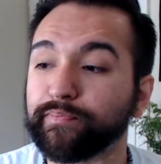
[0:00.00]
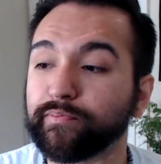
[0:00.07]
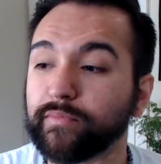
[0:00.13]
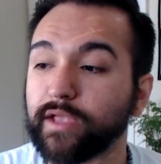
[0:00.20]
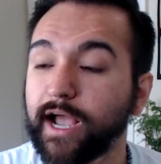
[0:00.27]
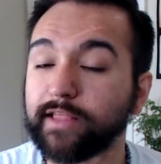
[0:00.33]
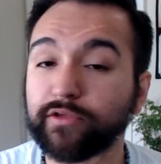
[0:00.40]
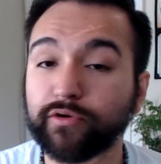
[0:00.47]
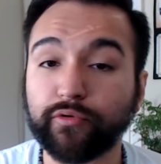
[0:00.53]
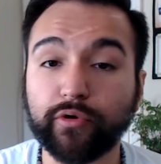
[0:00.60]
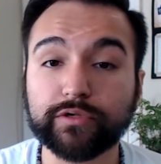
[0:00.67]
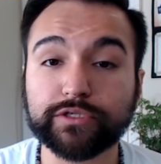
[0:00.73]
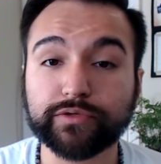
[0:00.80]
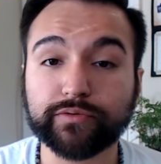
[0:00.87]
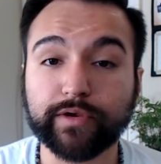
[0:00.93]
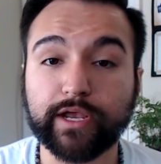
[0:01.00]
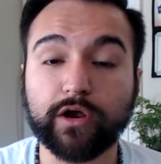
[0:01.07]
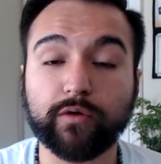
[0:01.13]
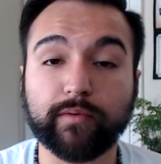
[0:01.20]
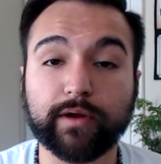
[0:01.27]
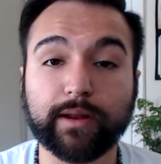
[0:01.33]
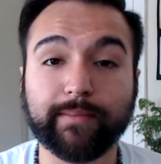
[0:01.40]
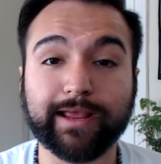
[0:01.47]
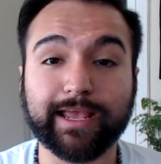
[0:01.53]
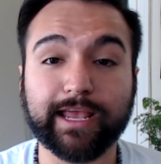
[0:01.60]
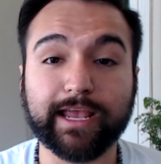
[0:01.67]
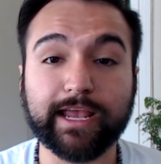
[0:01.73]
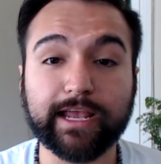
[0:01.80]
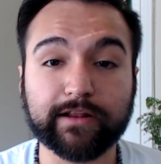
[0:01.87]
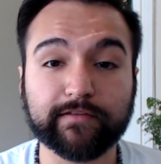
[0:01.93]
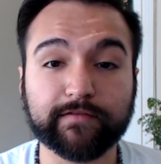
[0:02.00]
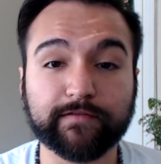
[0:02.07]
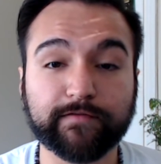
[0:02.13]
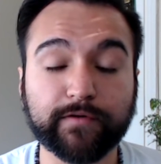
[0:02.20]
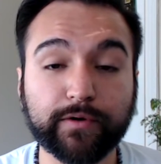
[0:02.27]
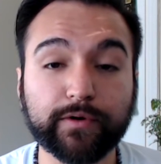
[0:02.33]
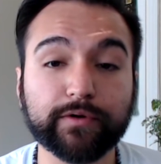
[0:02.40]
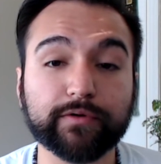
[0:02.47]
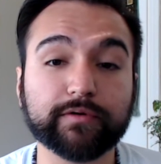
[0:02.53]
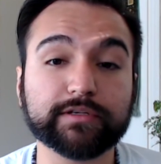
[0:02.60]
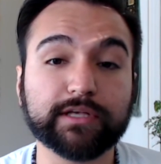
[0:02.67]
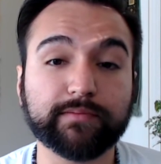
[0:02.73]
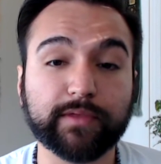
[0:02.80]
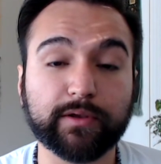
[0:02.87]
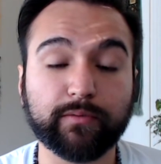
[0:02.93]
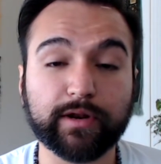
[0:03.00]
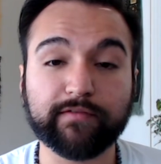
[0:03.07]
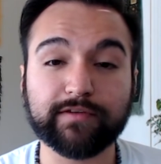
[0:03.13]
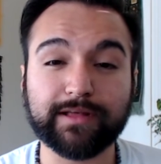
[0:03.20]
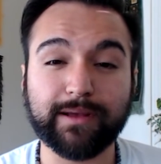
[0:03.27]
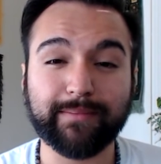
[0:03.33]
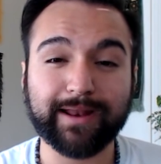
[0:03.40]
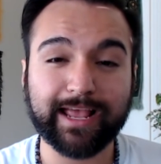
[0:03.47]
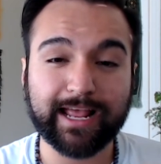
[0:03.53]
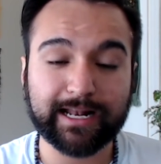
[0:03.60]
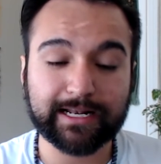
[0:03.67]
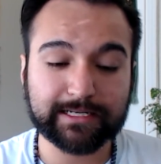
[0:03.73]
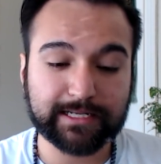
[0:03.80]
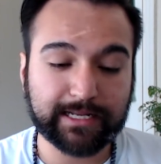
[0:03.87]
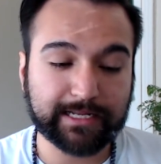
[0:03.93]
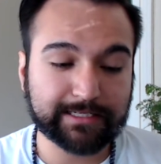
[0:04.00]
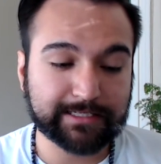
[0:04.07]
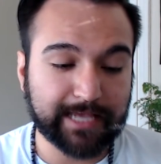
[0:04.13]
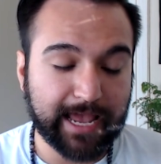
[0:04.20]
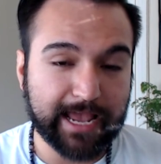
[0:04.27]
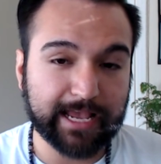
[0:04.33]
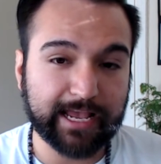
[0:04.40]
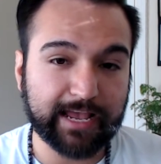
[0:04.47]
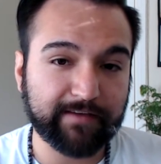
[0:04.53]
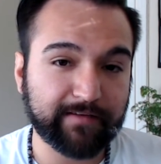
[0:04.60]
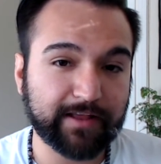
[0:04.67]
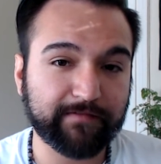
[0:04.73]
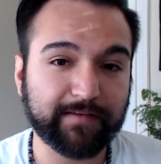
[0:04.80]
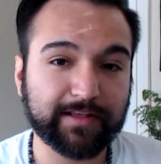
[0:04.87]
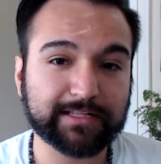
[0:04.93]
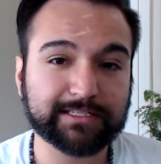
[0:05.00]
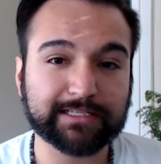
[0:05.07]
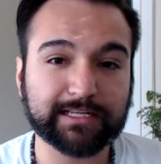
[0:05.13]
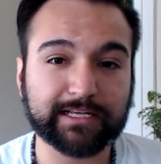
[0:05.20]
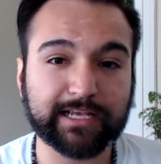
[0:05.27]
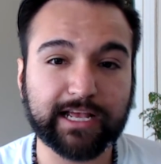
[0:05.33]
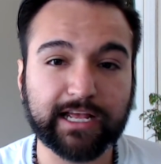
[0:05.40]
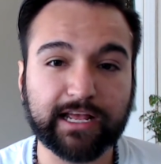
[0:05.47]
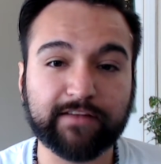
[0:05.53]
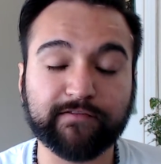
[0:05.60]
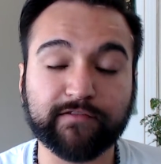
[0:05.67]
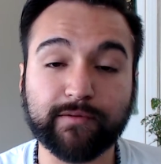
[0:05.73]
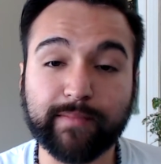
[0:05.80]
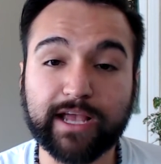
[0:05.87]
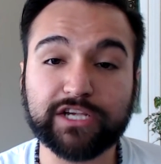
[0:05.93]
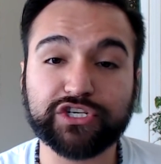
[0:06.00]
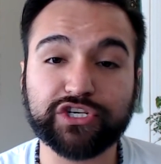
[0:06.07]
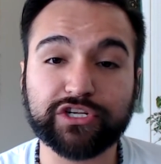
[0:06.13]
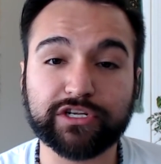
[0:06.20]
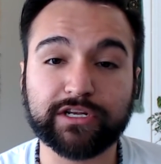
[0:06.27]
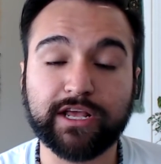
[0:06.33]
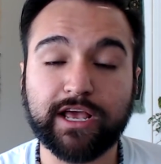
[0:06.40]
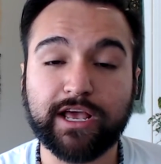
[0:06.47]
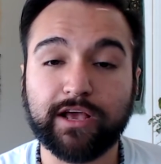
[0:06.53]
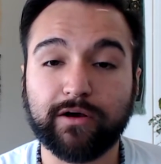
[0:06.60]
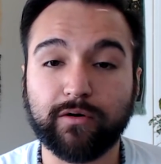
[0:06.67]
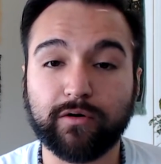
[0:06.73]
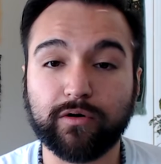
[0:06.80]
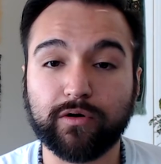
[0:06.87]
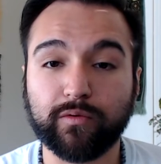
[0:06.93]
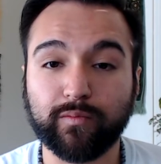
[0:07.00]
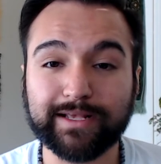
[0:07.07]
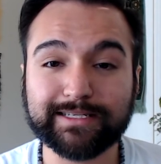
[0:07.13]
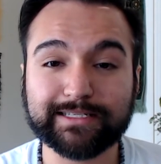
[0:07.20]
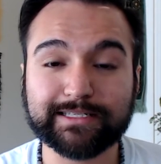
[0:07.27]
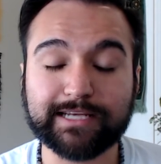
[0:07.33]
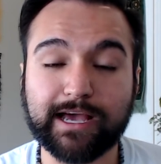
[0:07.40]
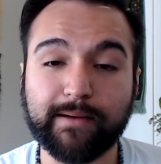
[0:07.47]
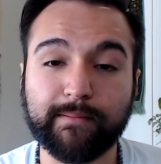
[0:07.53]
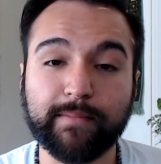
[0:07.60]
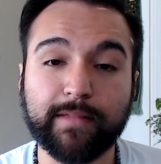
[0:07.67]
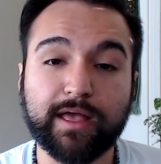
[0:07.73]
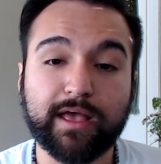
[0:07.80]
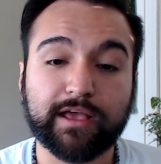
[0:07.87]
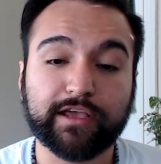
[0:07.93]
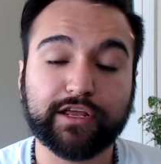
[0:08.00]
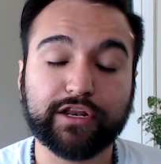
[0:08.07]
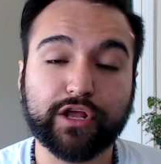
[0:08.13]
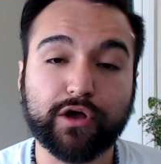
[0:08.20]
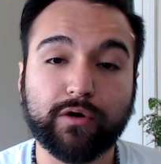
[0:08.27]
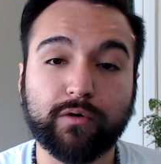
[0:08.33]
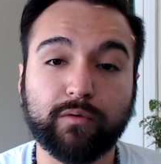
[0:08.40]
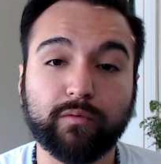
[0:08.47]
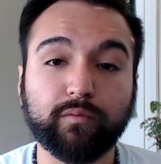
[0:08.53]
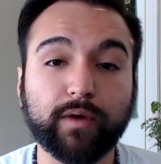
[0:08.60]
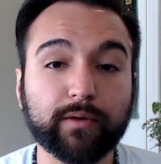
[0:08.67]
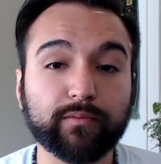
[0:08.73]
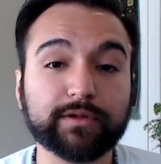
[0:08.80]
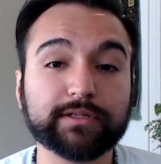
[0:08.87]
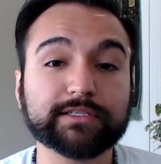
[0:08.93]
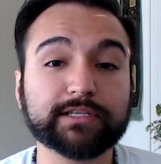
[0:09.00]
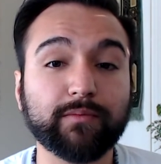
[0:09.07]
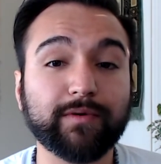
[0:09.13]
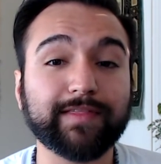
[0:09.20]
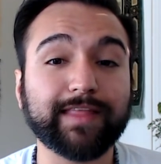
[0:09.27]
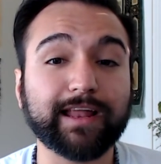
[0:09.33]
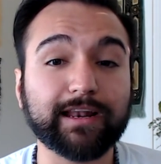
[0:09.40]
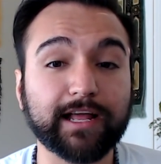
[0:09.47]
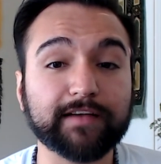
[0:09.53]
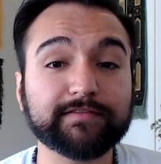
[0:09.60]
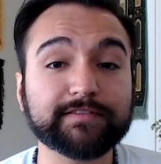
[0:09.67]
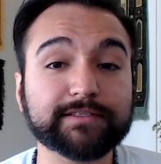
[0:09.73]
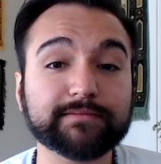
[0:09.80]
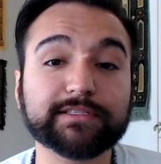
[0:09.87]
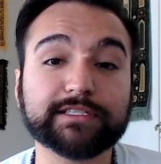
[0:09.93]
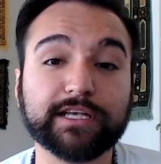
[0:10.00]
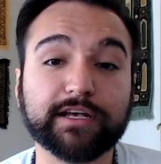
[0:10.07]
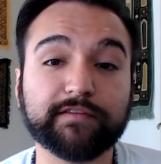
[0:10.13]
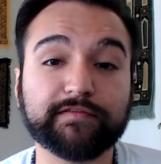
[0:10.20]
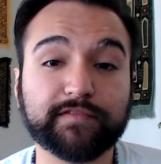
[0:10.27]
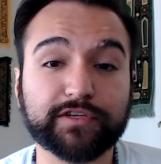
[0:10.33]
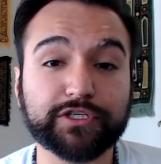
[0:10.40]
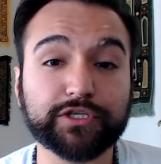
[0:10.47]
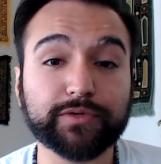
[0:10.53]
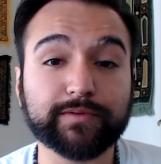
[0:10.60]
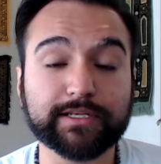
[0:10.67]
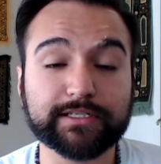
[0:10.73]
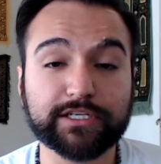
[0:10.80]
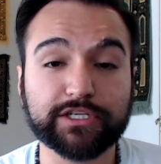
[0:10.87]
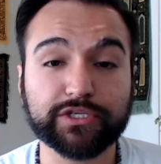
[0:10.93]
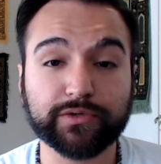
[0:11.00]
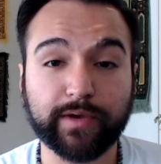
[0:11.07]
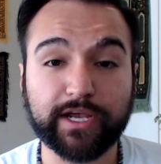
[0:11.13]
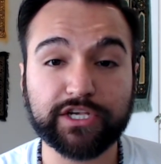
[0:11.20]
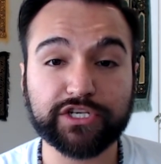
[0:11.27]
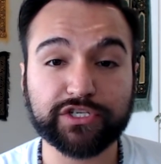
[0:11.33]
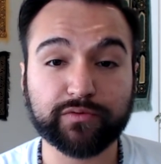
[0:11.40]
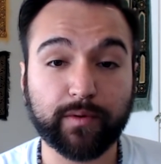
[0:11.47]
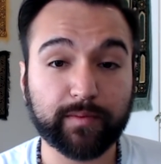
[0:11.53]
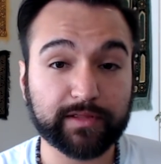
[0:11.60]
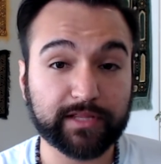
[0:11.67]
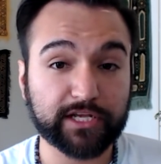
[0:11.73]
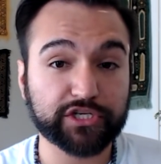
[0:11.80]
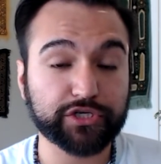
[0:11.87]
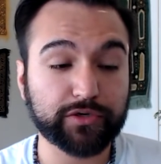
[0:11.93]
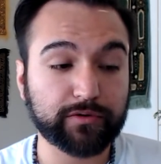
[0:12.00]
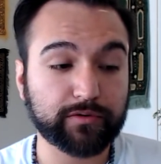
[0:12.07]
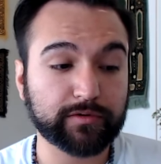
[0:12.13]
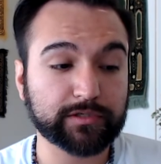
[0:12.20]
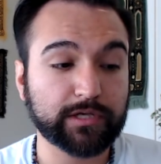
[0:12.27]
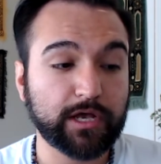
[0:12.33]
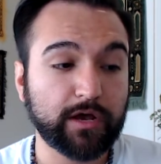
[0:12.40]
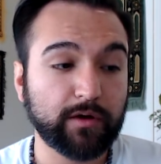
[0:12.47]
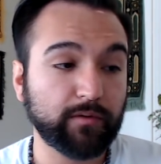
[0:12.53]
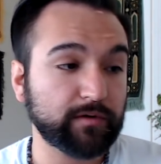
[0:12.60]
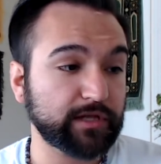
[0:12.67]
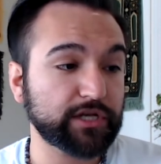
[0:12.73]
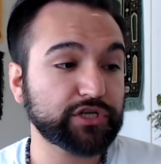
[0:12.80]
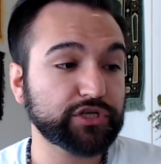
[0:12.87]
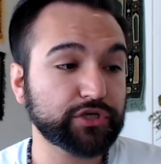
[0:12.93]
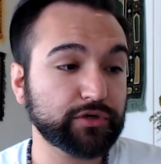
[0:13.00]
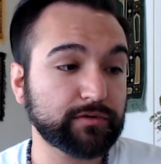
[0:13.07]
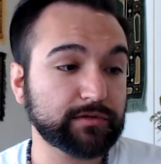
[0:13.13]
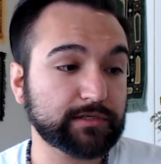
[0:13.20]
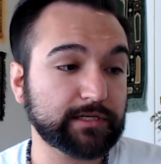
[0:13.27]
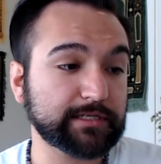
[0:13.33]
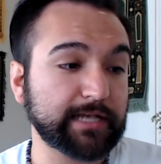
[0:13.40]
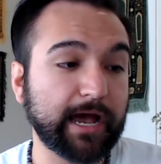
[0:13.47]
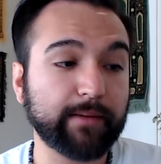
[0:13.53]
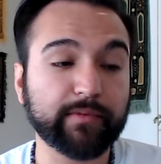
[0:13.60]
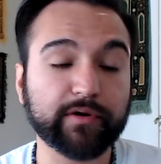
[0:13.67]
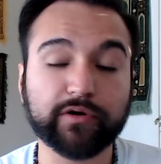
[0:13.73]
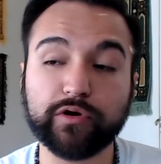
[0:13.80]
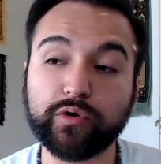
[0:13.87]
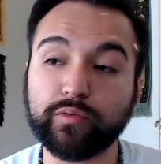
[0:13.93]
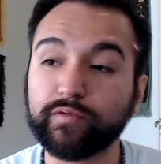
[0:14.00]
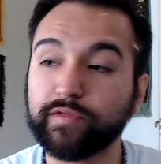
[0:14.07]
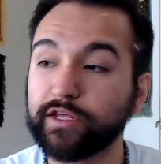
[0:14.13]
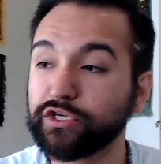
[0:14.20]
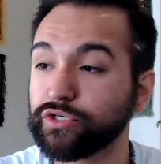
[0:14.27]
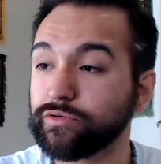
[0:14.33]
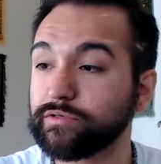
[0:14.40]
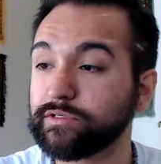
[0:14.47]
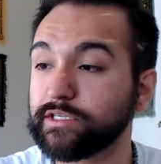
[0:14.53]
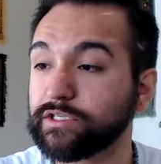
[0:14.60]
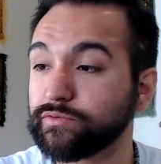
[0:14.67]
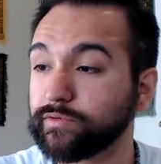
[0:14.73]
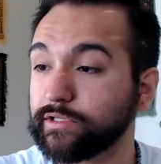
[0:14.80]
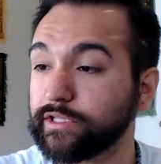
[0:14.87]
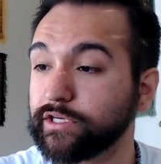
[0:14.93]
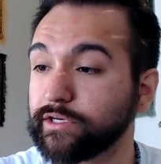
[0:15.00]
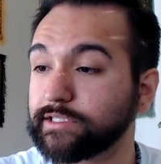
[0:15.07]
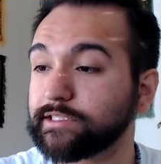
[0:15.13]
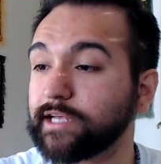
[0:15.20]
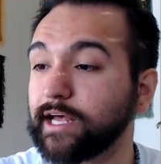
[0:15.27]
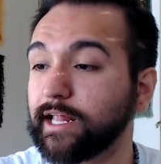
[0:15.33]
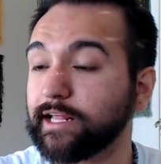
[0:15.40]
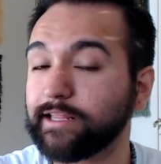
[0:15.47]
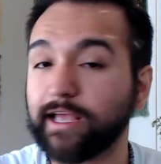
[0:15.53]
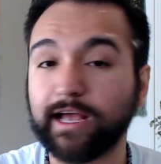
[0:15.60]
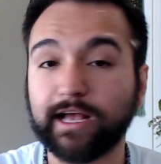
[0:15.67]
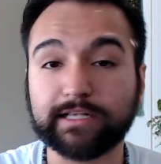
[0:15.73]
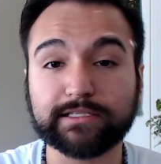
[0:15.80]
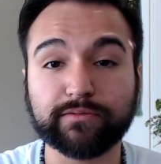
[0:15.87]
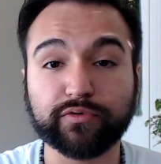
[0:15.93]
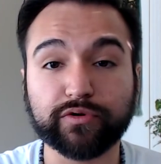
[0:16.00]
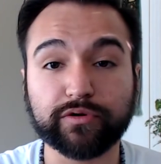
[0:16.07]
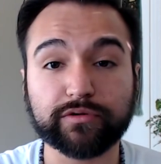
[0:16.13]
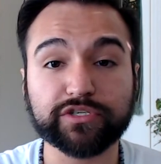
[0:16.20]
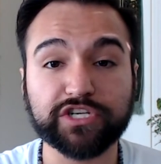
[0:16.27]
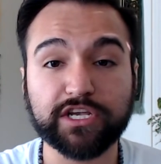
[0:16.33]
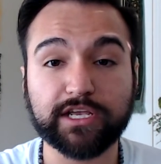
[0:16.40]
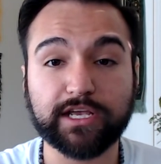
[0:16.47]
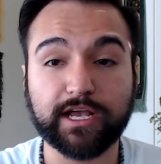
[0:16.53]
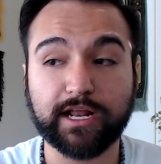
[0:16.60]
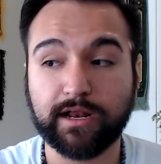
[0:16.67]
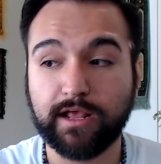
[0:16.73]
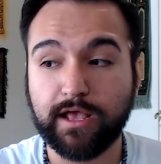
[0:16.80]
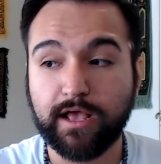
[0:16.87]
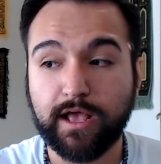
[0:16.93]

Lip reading: at the grocery, or when I'm going to eat food or something, whatever I'm going to take, even if it's information or wisdom. What would someone that loves themselves do in this situation? What would they choose? Would they choose this hamburger? Would they choose this really good salad that has some grilled chicken?